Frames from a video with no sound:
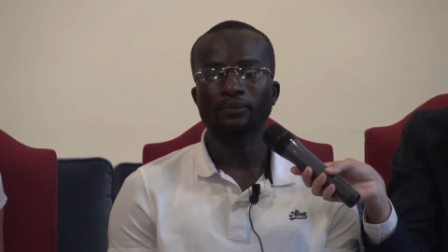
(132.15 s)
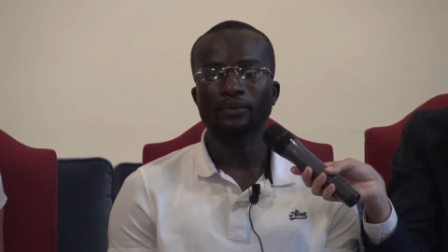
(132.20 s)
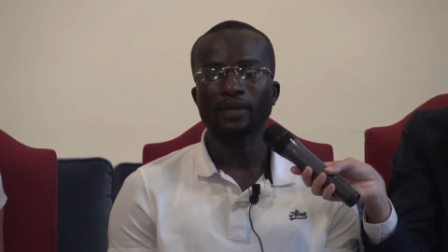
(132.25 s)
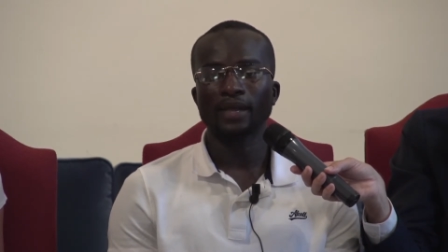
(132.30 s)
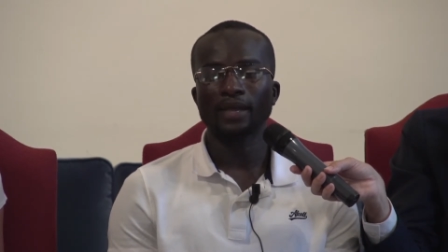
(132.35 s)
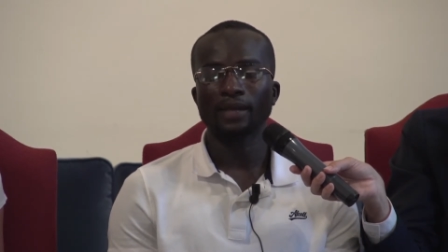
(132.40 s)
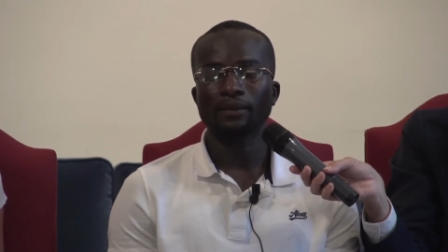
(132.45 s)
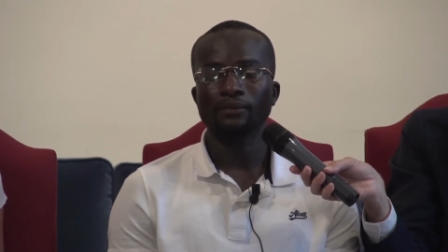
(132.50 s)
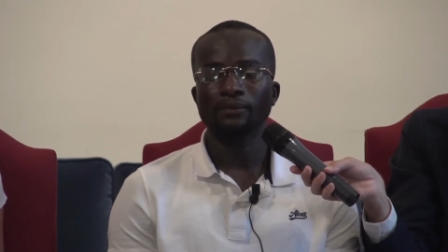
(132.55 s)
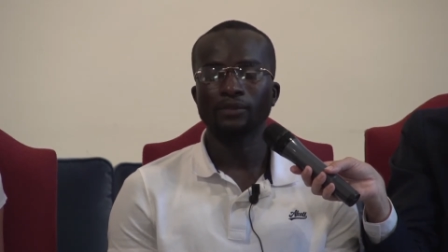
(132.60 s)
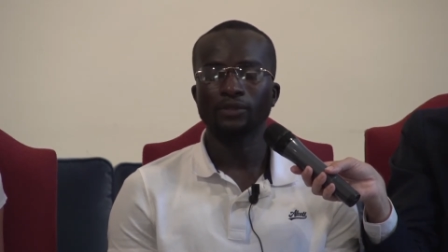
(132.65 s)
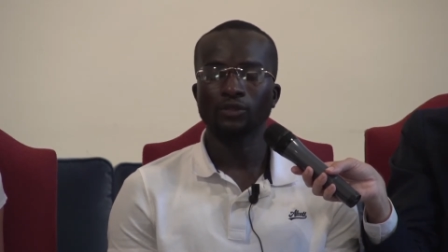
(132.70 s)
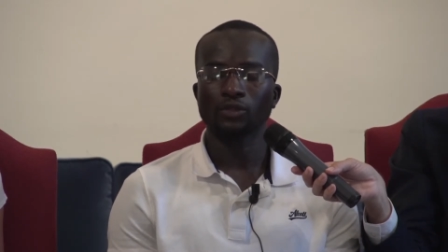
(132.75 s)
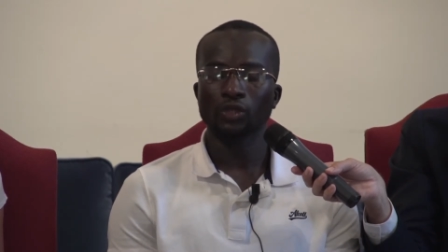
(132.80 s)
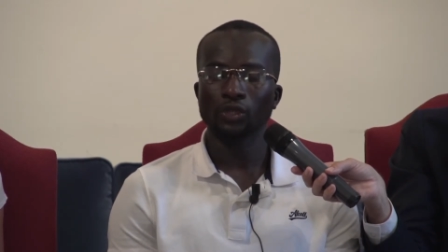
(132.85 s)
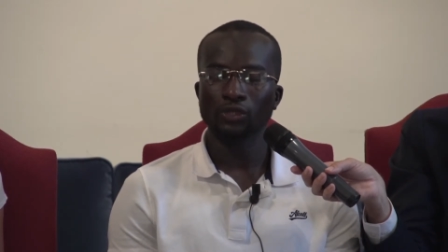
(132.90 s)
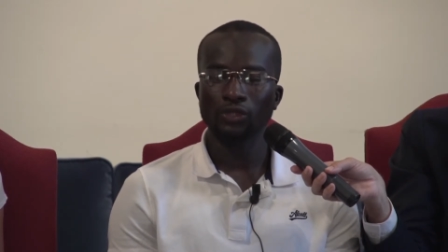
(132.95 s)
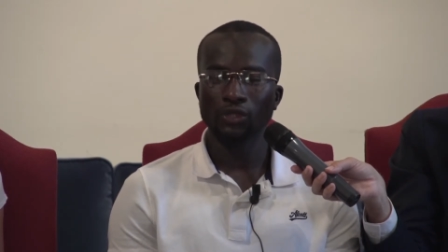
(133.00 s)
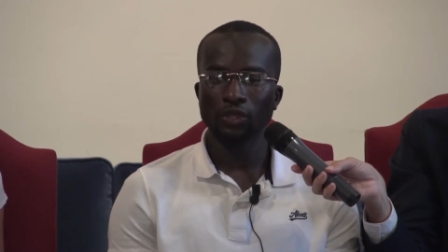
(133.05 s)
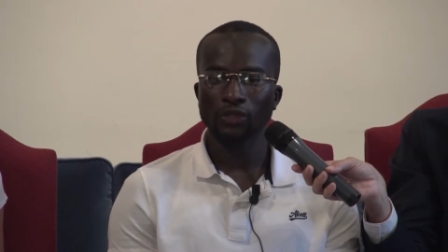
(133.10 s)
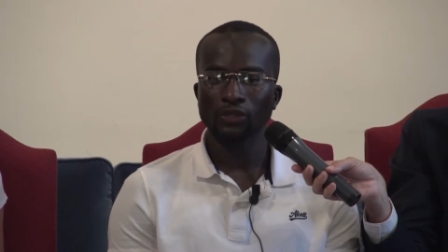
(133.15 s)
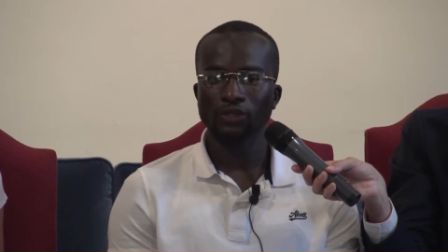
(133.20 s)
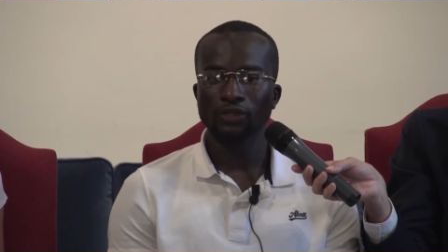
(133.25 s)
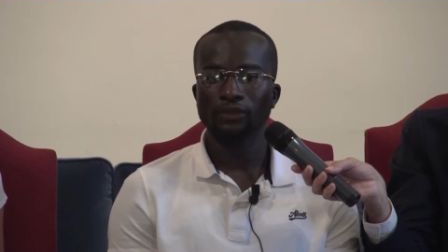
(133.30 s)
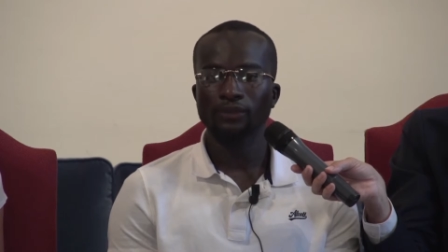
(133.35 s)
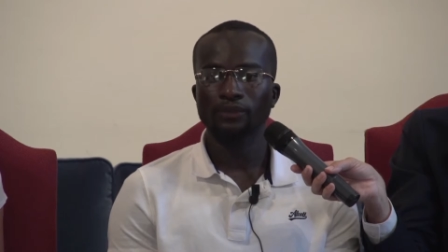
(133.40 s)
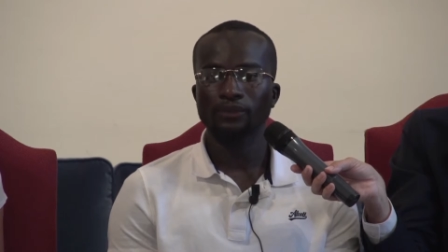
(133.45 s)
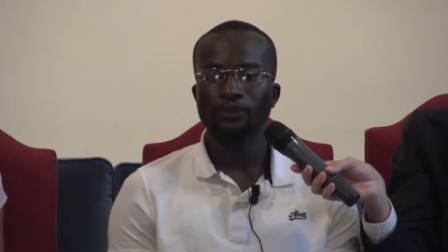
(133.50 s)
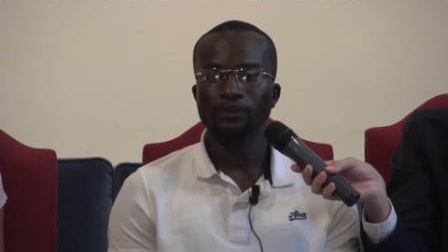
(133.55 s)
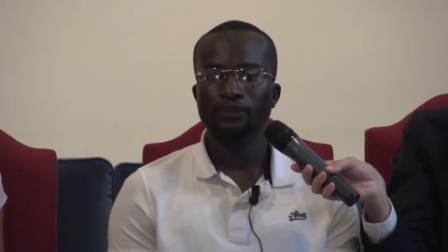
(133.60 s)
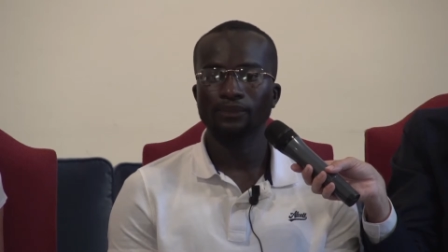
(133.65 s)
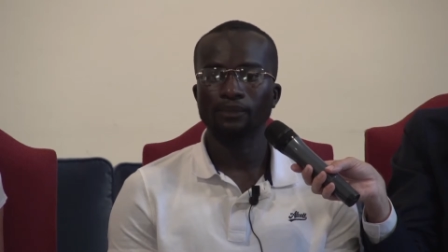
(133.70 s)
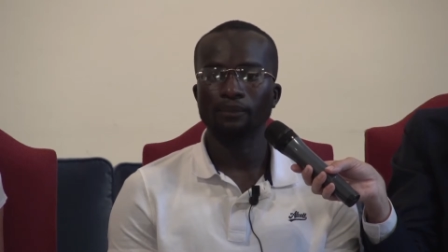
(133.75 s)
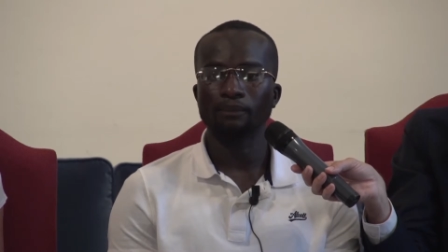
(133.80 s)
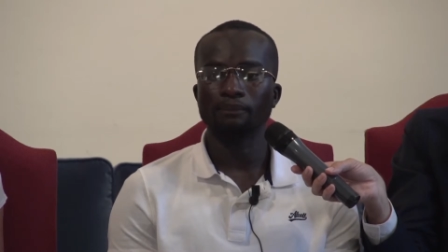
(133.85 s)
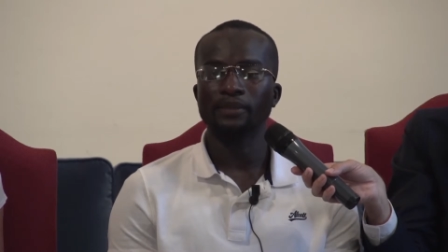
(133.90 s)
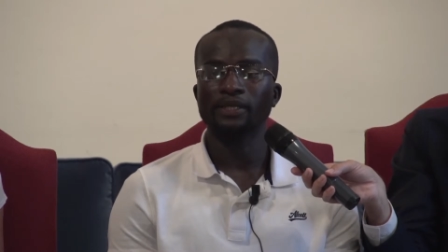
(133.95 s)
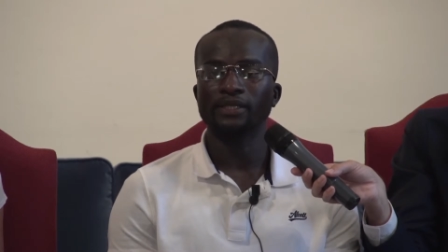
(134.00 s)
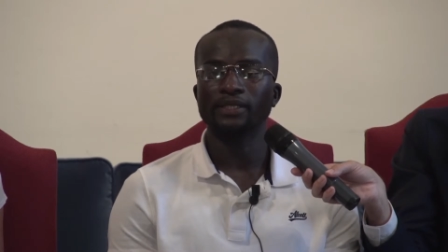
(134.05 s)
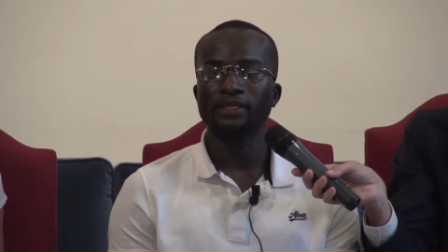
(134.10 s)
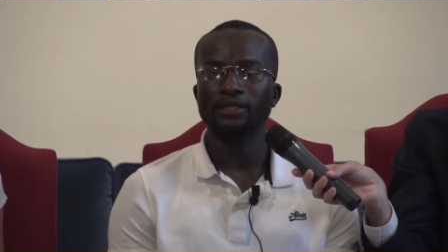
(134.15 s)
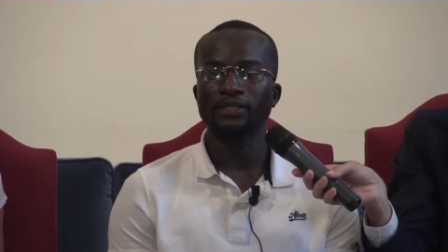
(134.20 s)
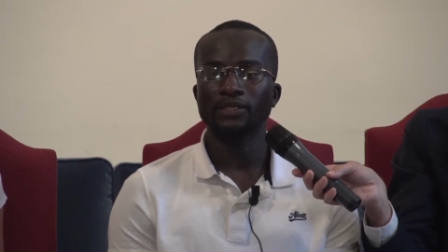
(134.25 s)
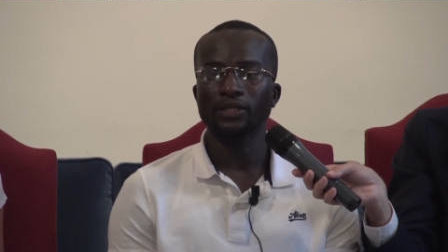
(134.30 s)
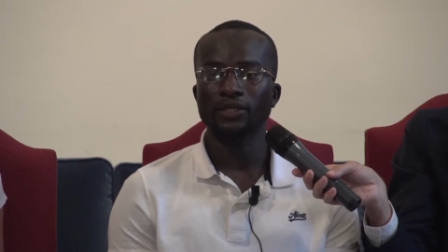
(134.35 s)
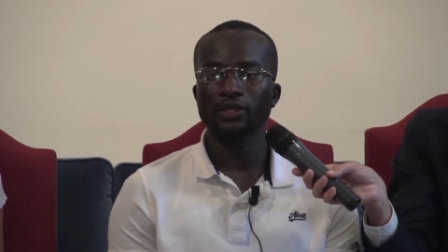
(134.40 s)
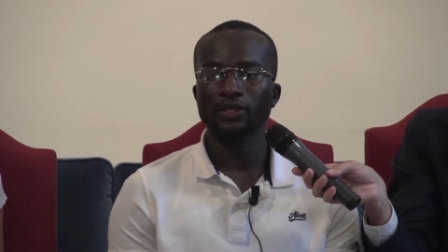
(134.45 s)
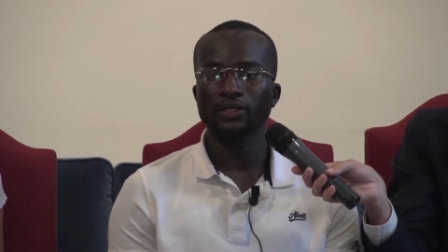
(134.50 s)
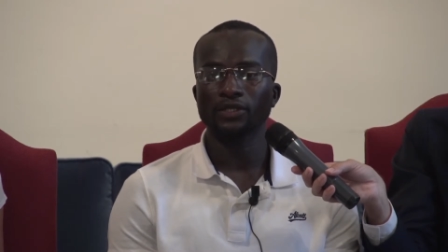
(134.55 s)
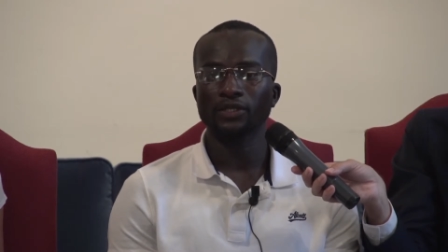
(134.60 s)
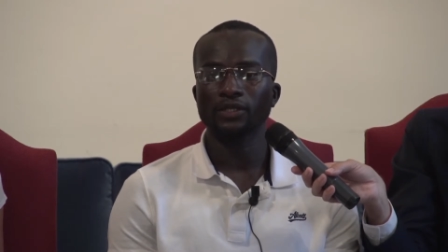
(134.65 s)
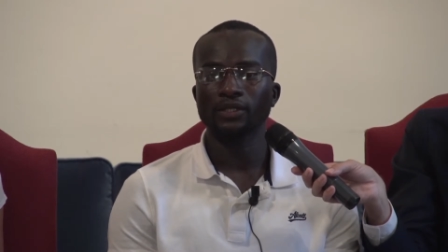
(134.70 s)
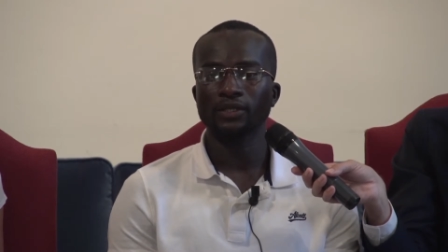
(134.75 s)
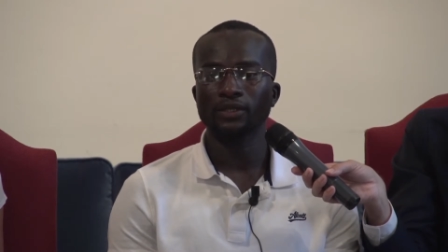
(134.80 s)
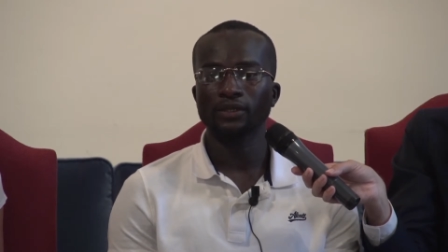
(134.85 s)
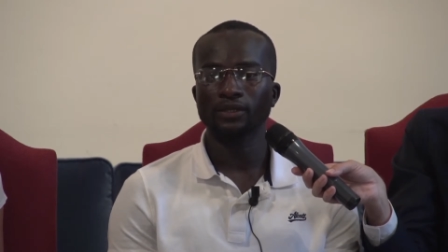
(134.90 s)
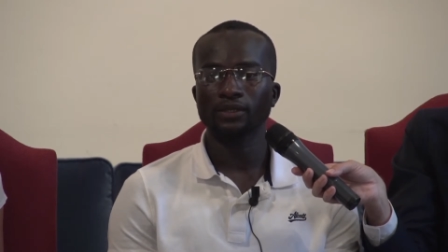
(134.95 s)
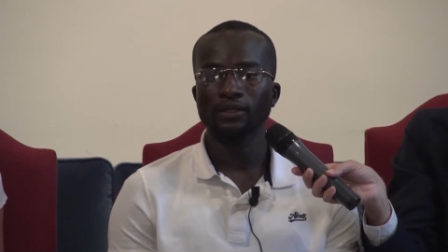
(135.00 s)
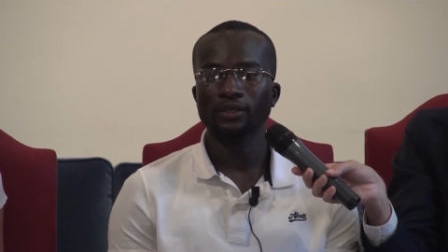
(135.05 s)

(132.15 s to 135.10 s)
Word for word: I am tortured, beaten seriously.